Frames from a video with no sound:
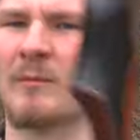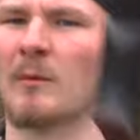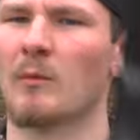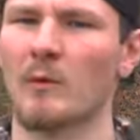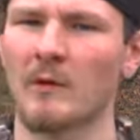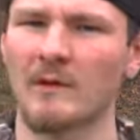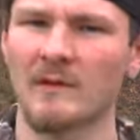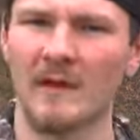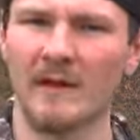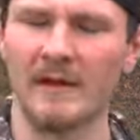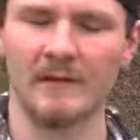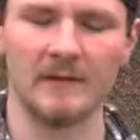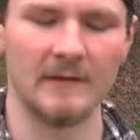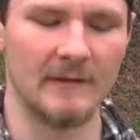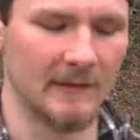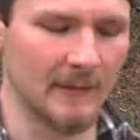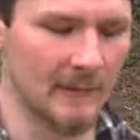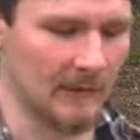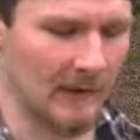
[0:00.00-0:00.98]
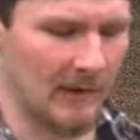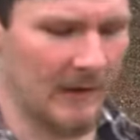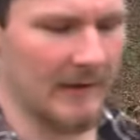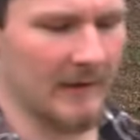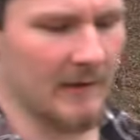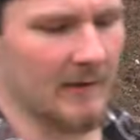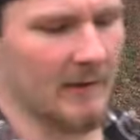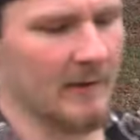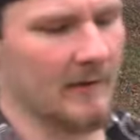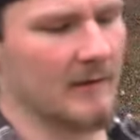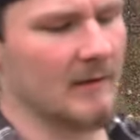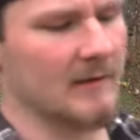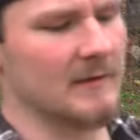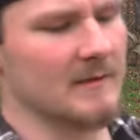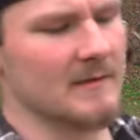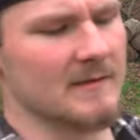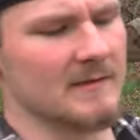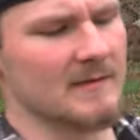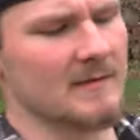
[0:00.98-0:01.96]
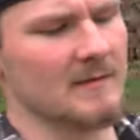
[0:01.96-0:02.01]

but one thing I do like is